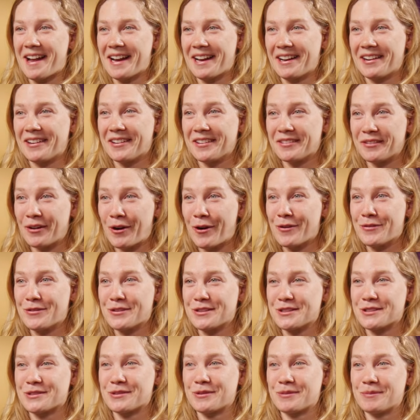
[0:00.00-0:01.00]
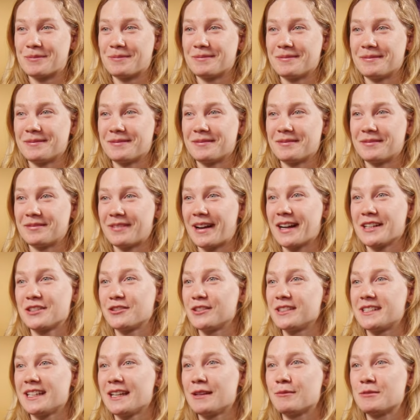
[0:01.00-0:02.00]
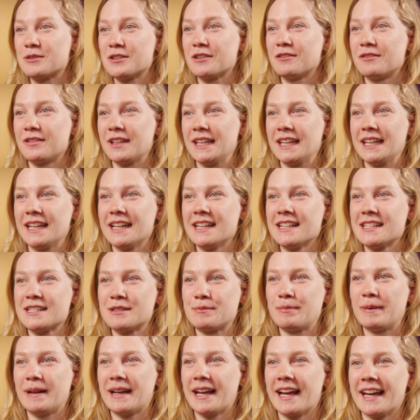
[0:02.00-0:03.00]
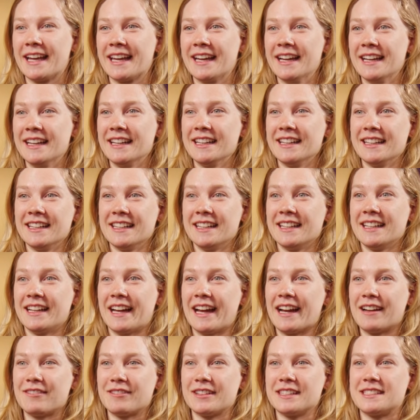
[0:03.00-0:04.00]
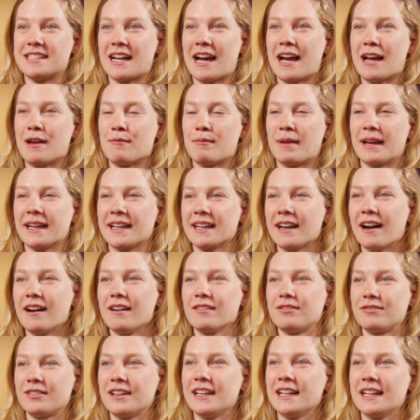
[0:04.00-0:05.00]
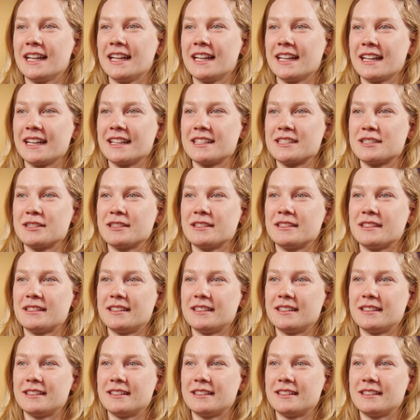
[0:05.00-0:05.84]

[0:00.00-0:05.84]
had a lot of offers from factory teams over the years, but like every time my gut feeling has